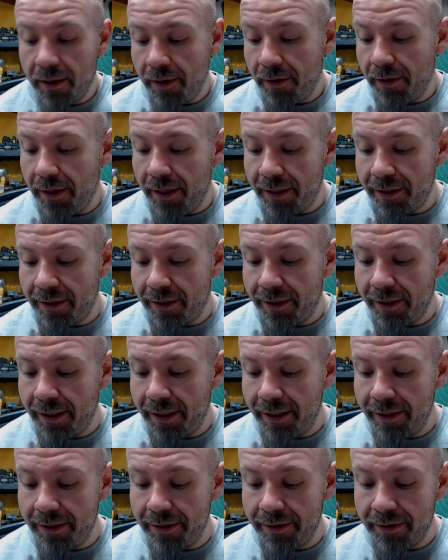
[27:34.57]
This
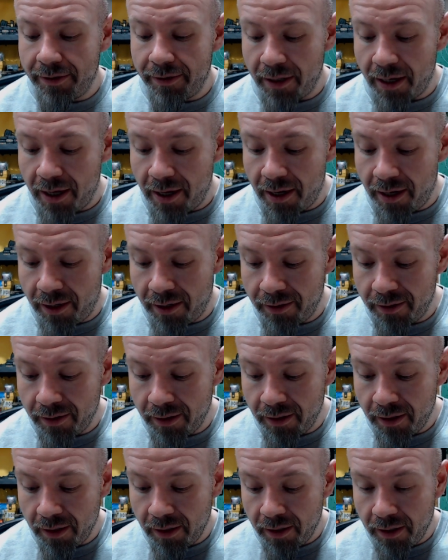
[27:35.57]
is my
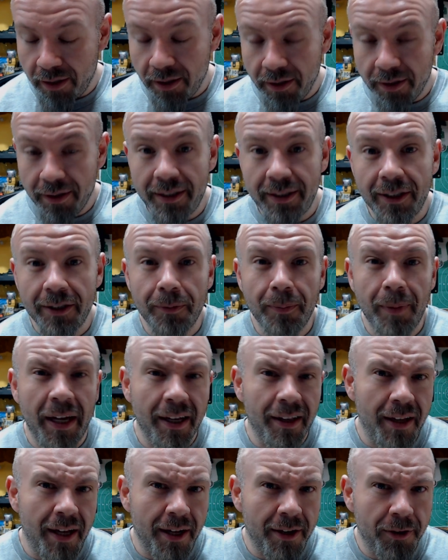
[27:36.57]

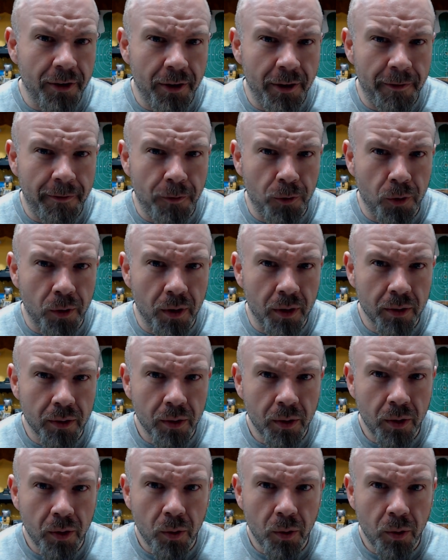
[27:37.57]
Glock 34